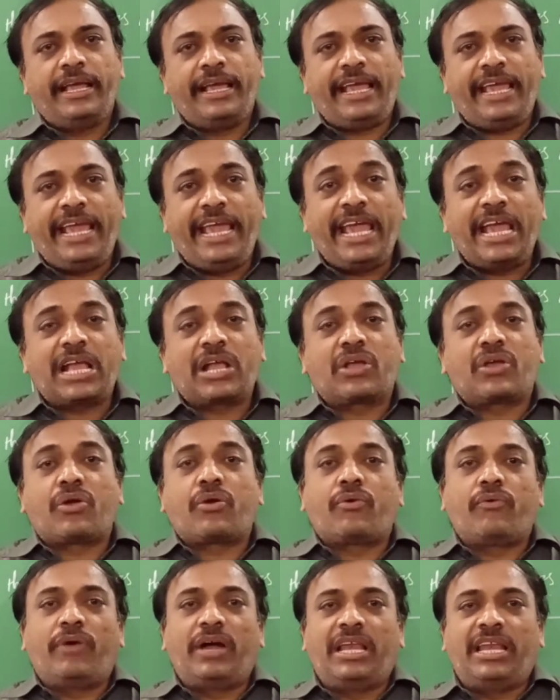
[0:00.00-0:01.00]

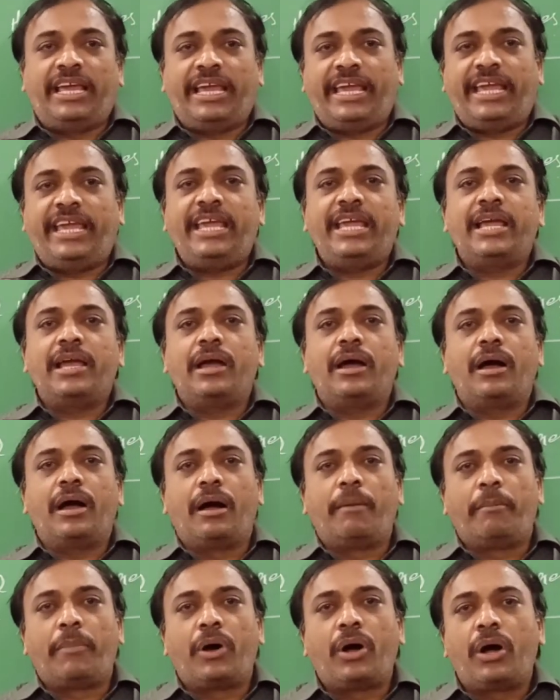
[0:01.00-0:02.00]
equally
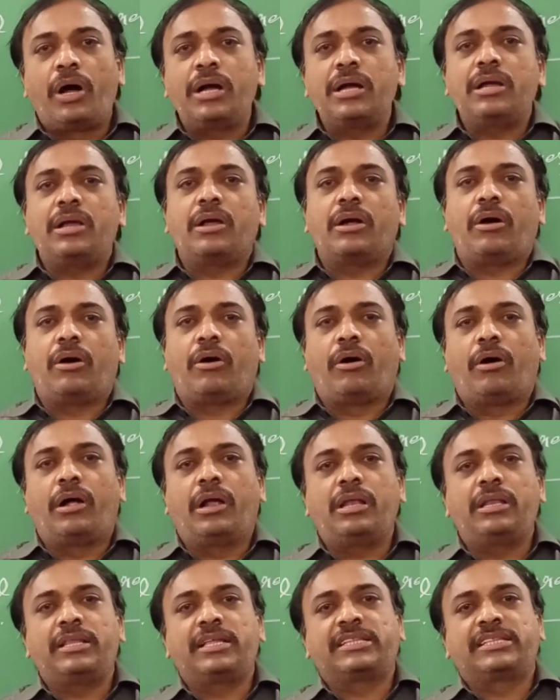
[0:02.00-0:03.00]
among
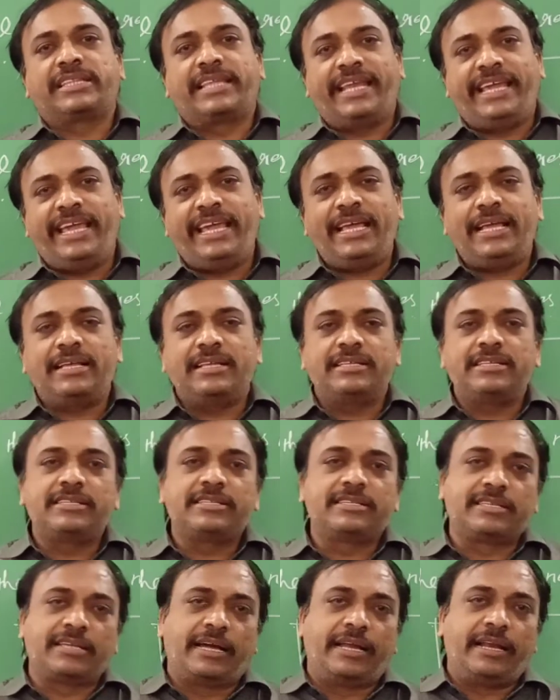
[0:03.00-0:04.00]
all the three
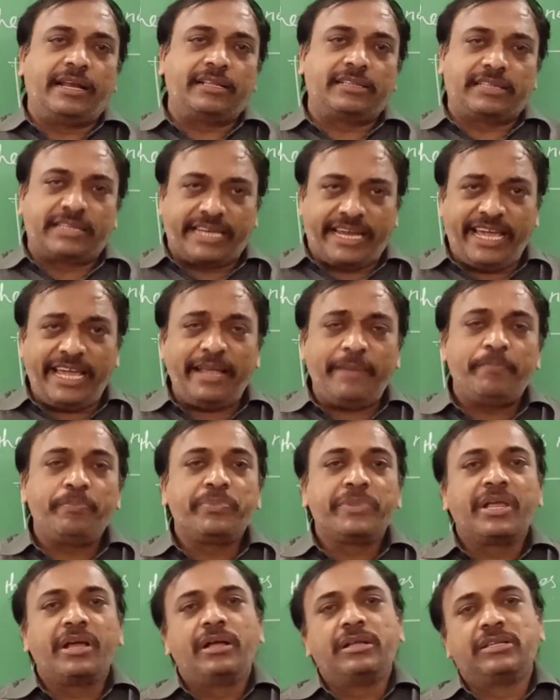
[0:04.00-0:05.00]

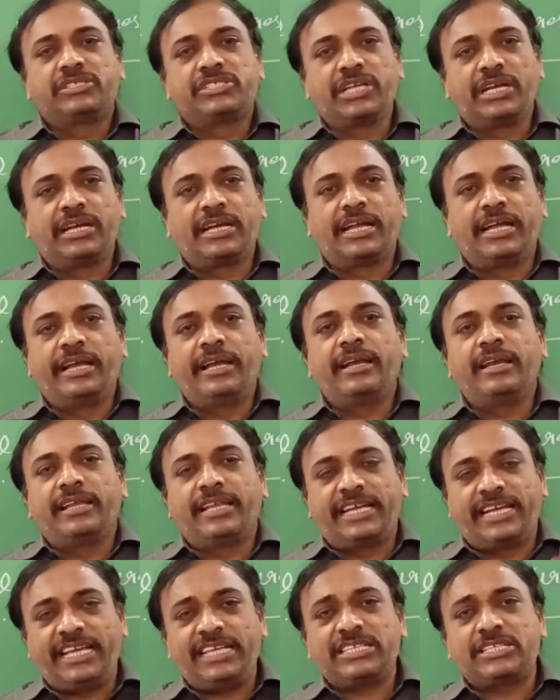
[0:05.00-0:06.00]
children,
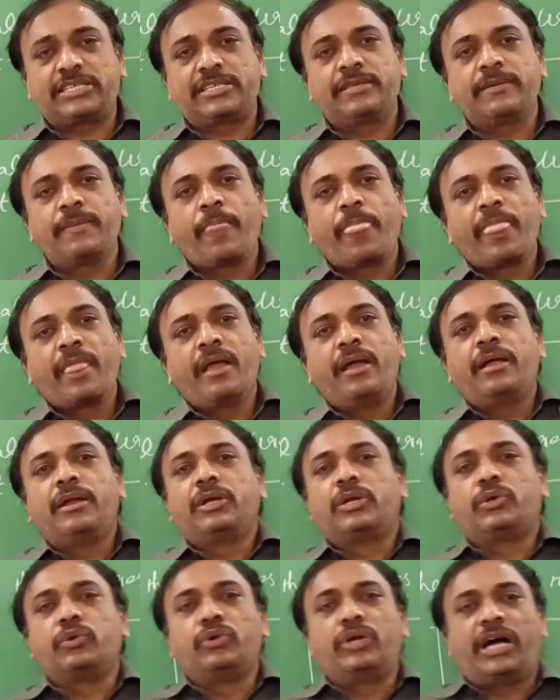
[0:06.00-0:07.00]
that is
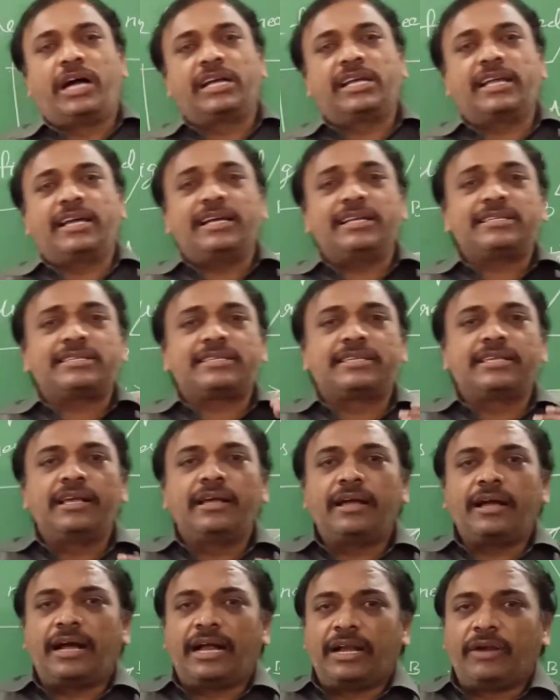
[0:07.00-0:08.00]
two
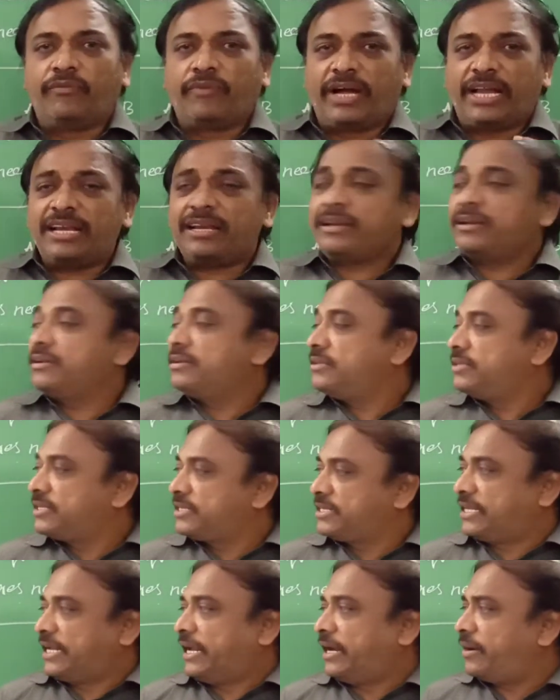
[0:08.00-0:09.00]
daughters and one
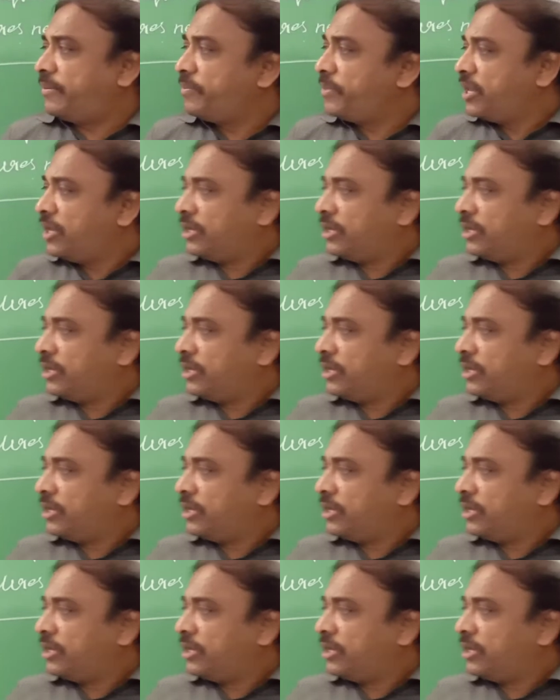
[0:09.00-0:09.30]
son.